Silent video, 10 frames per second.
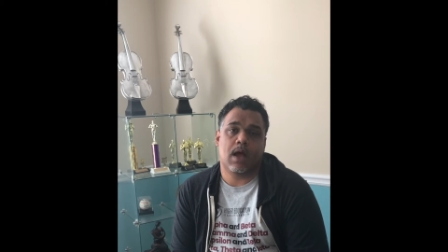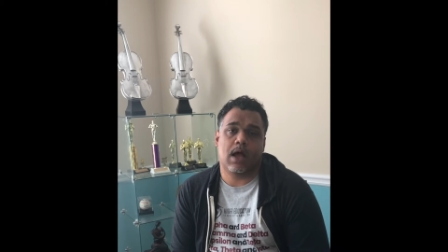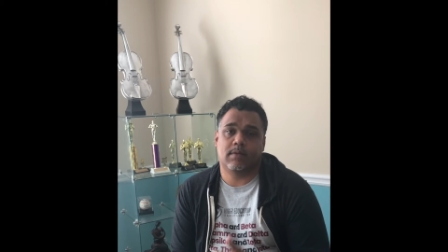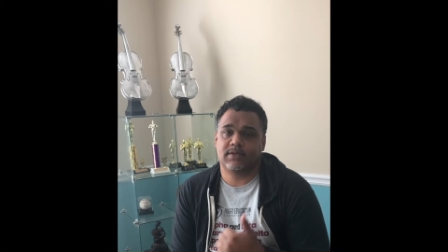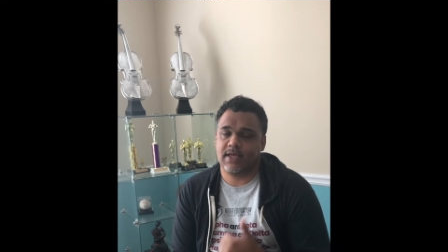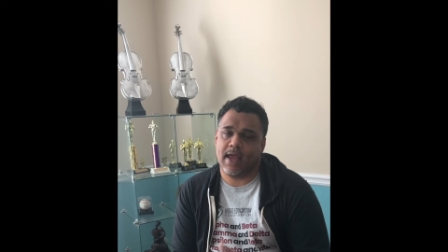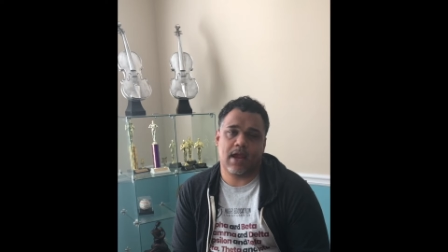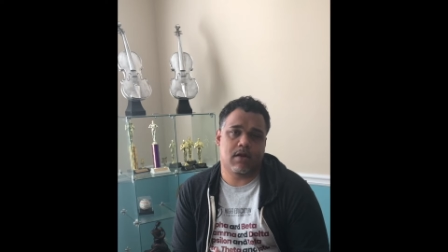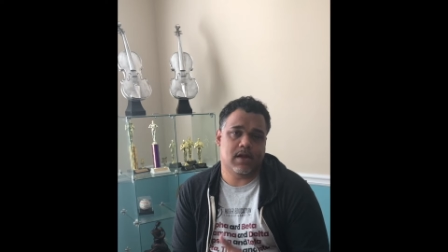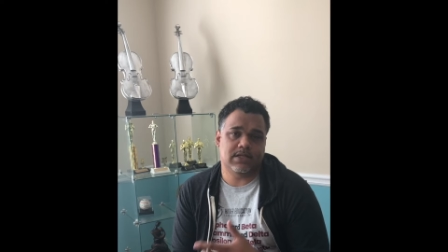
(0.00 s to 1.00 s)
Uh,
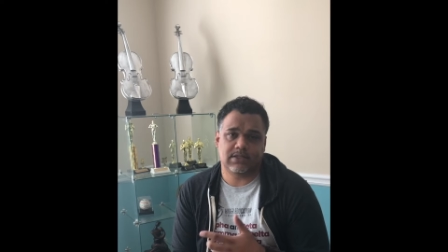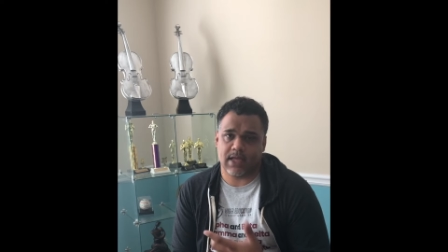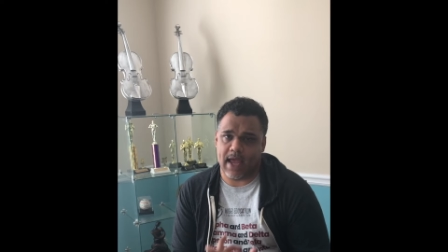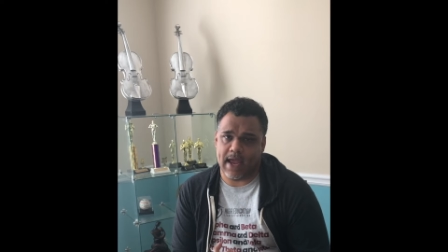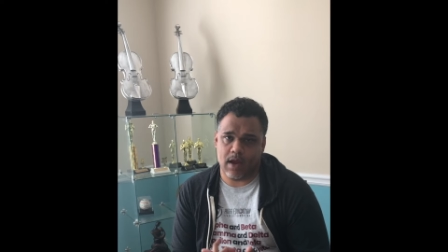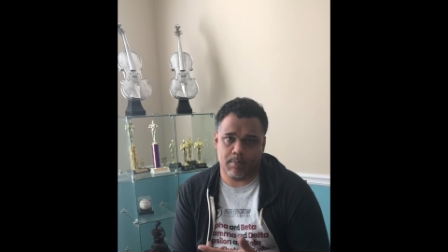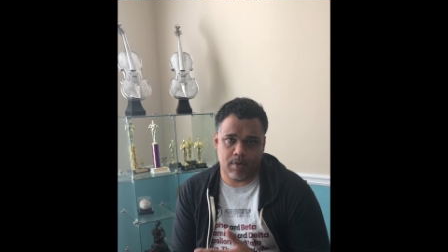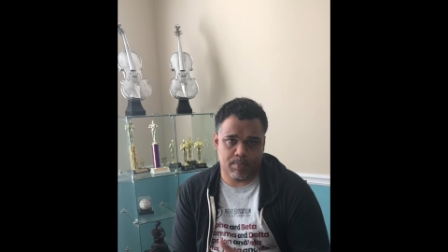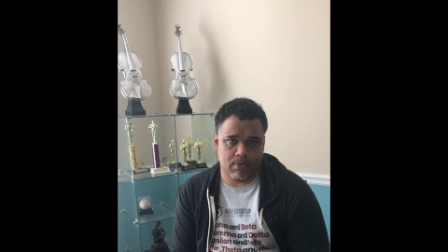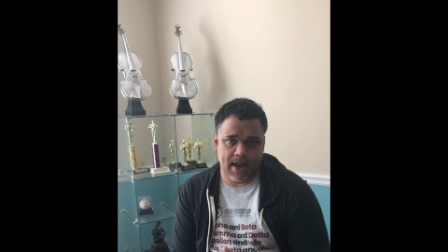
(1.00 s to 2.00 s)
Terrence,
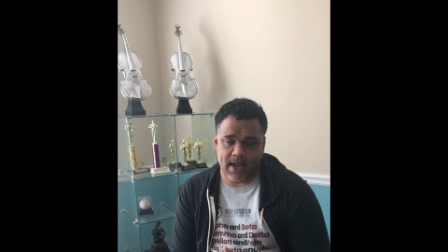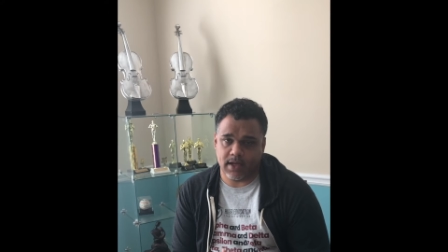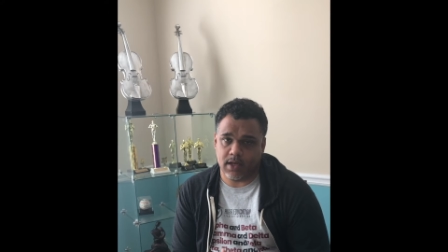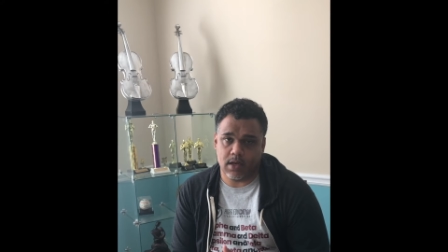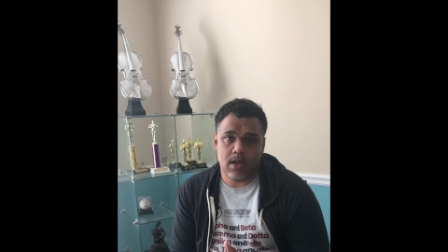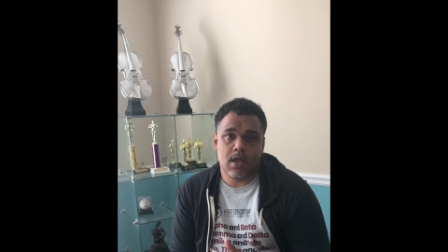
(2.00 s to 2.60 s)
Amber, Brandon,